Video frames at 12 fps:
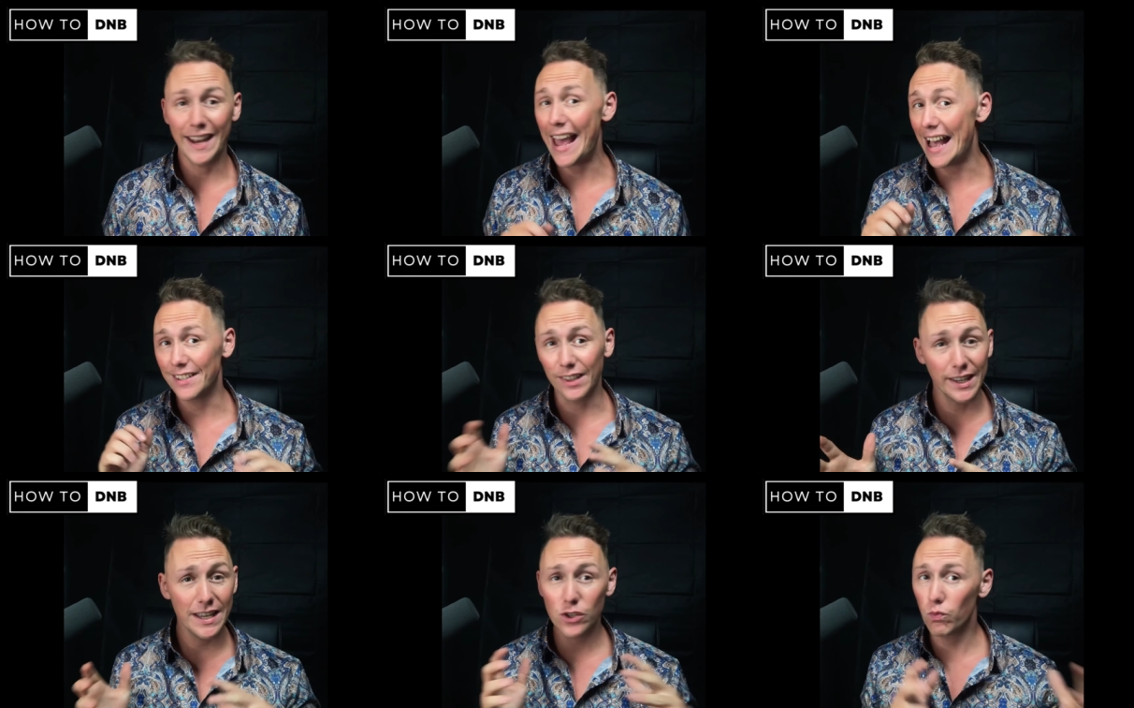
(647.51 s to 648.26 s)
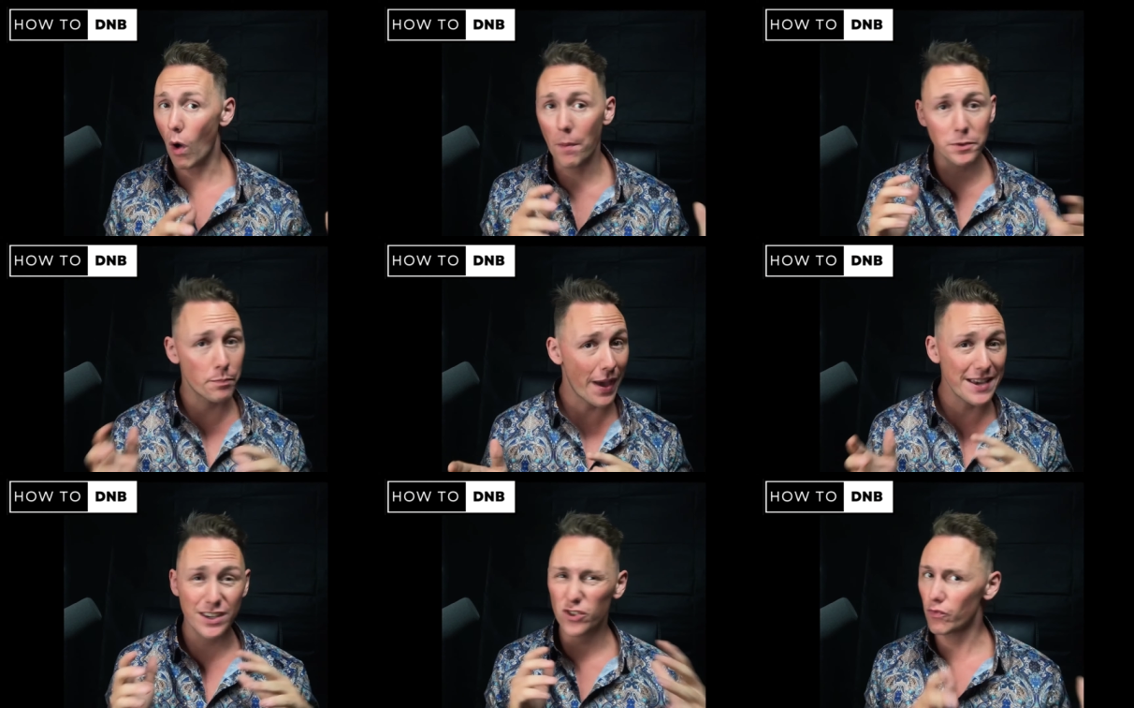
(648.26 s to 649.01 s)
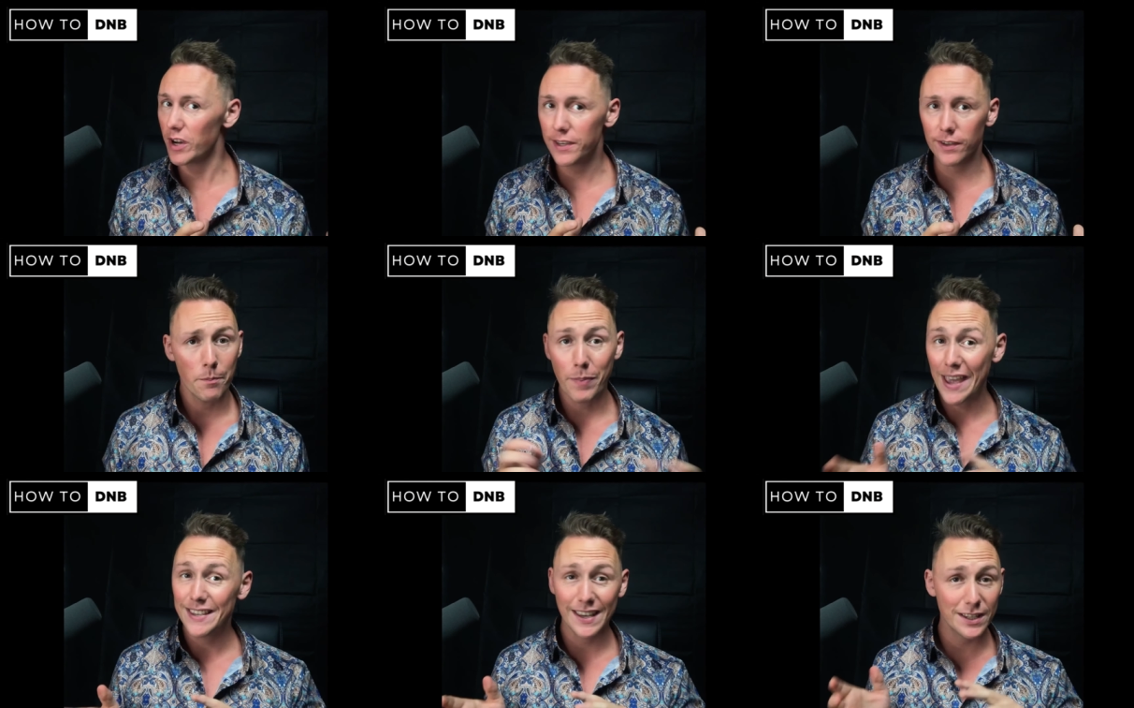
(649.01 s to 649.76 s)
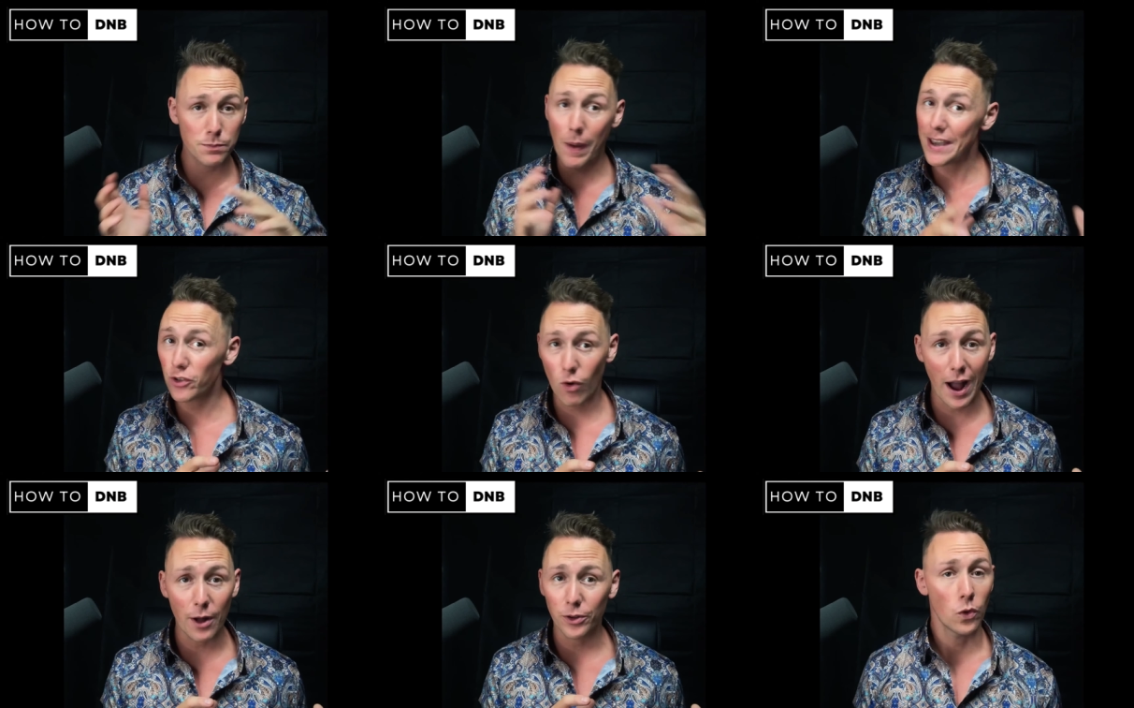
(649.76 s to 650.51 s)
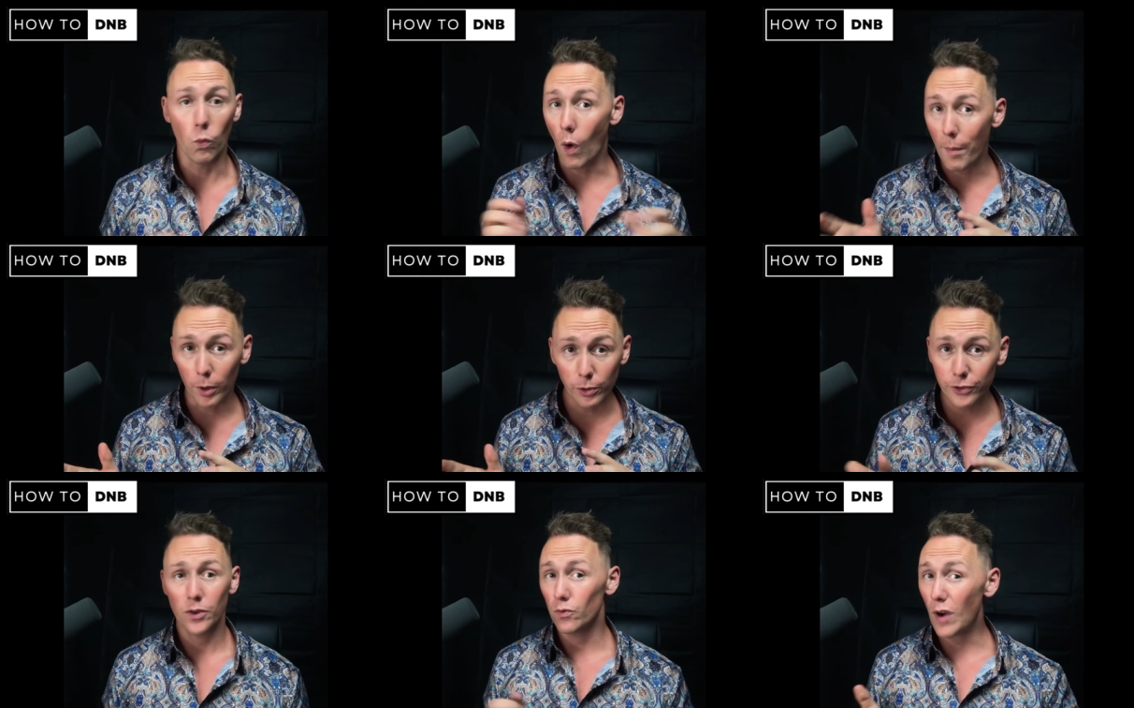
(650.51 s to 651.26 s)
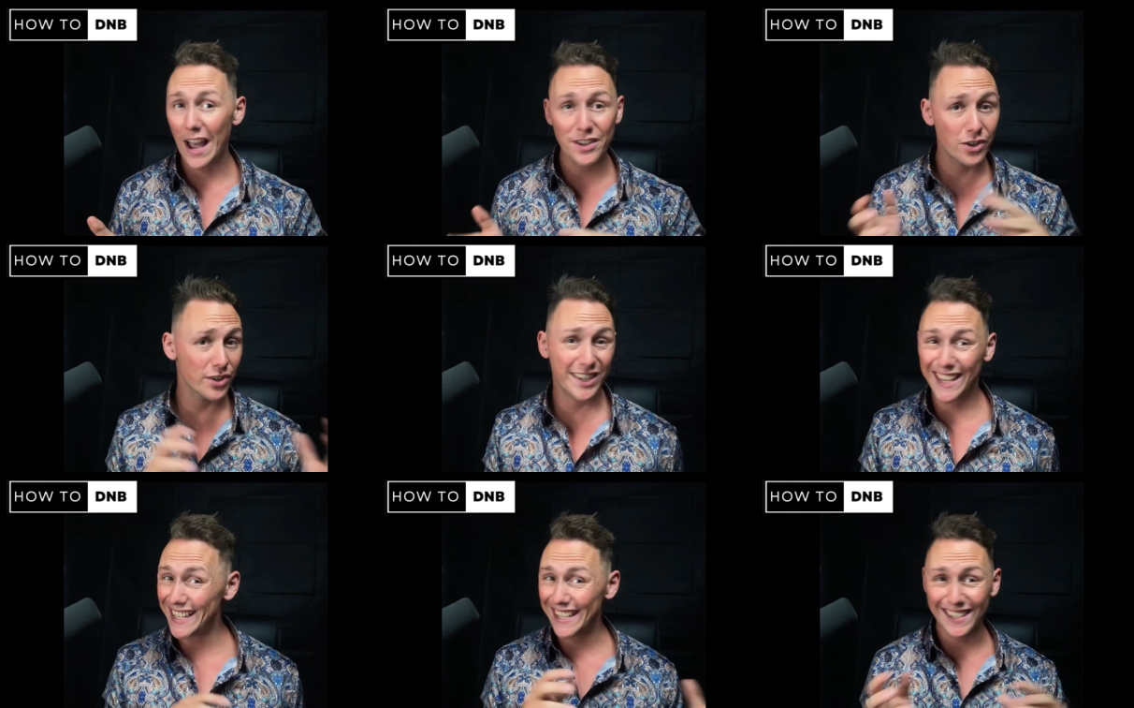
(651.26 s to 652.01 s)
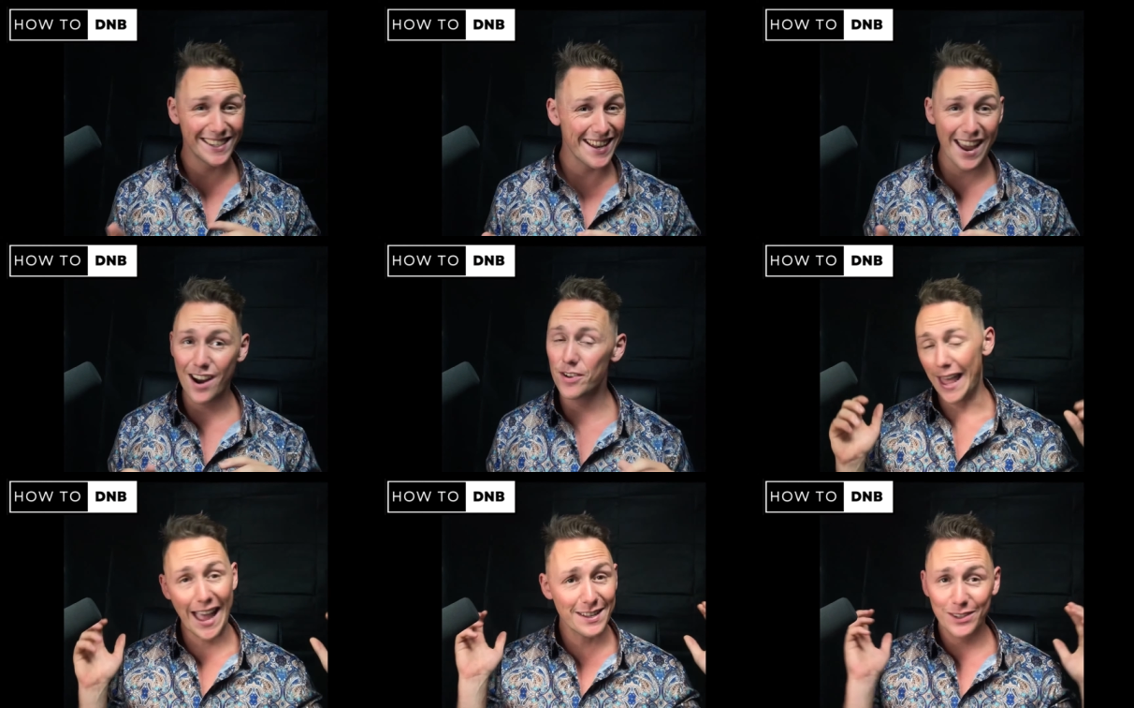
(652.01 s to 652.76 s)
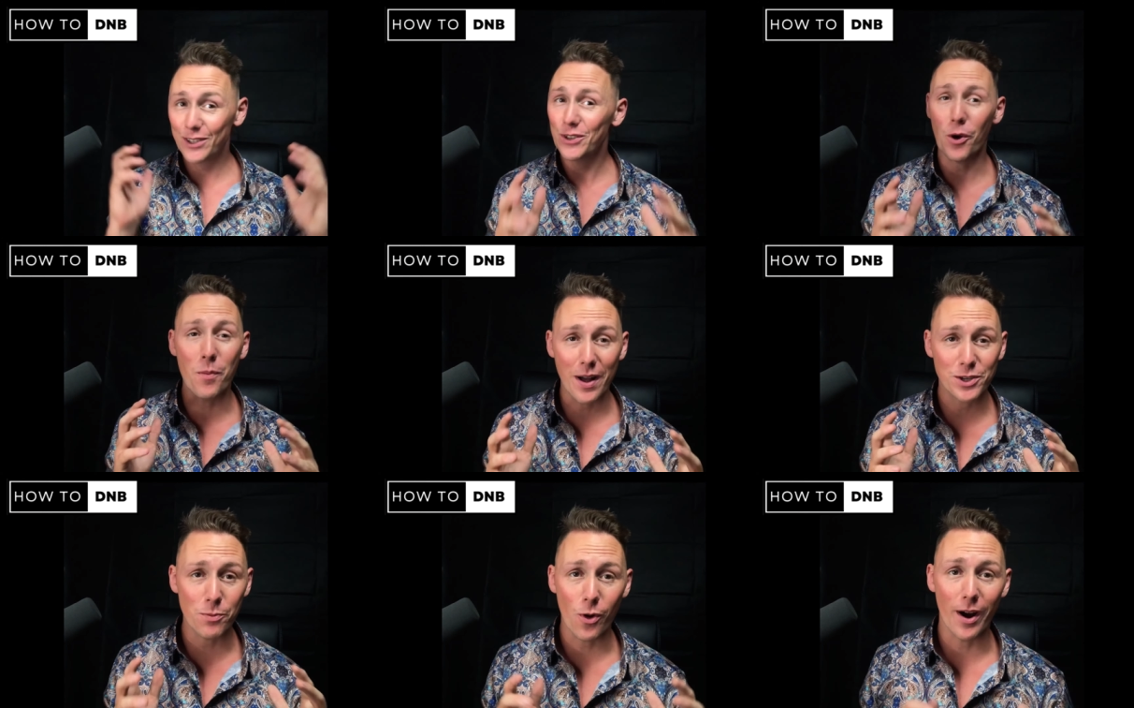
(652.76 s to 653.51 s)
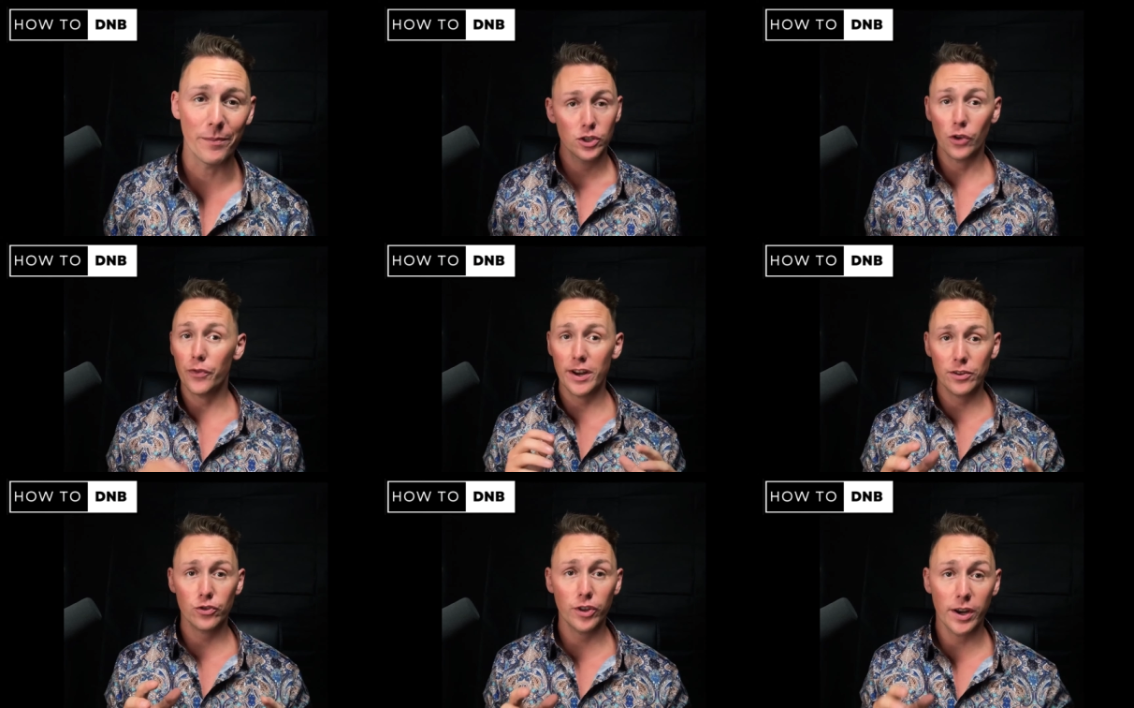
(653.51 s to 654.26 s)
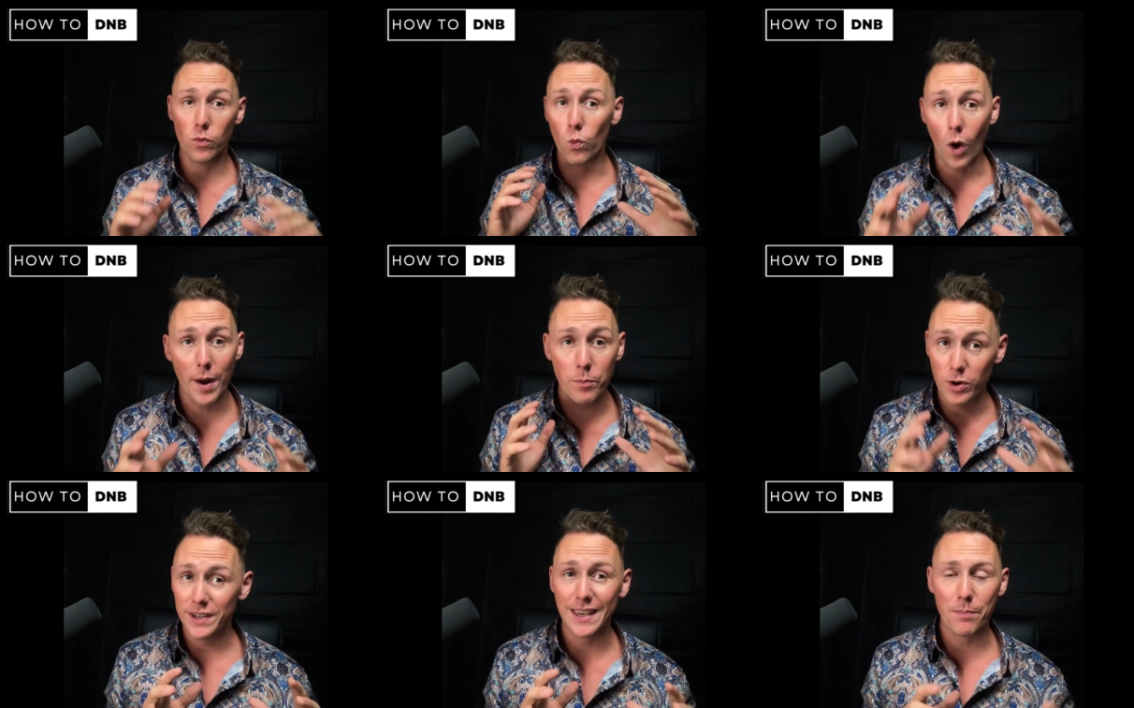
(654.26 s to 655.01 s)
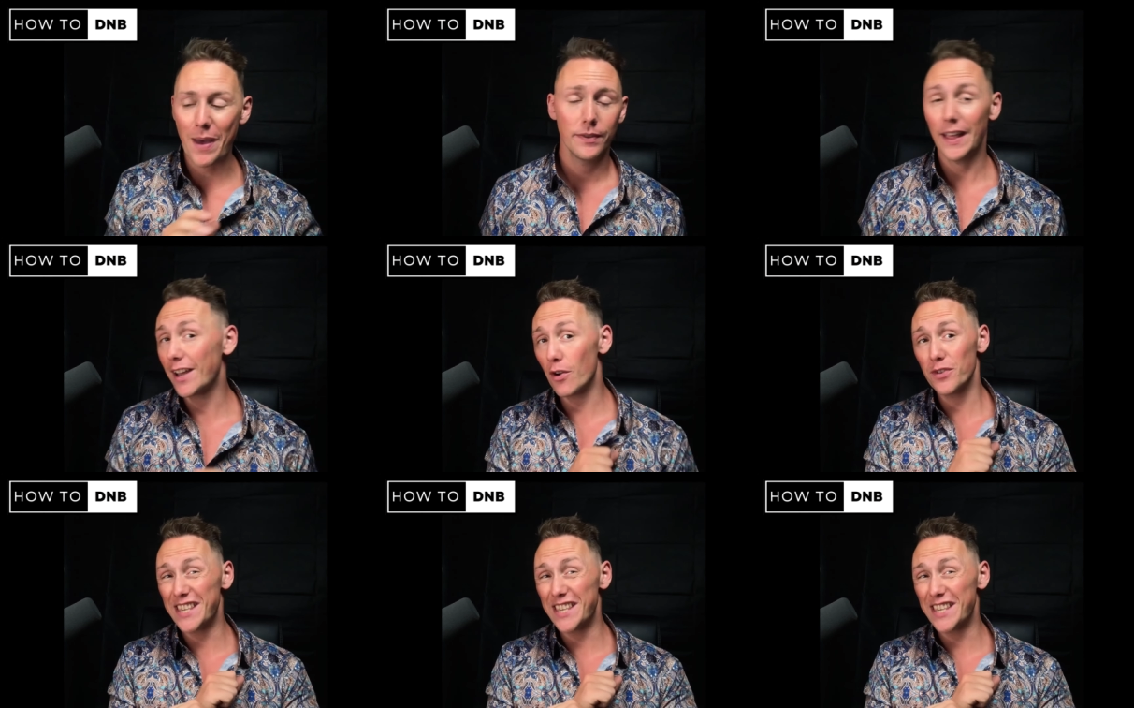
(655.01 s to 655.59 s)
It has leads, wumps, basses, Reeses, bass hits, bass growls, wobbles, risers, kicks, snares, and so much more. So if you're interested in one preset pack that covers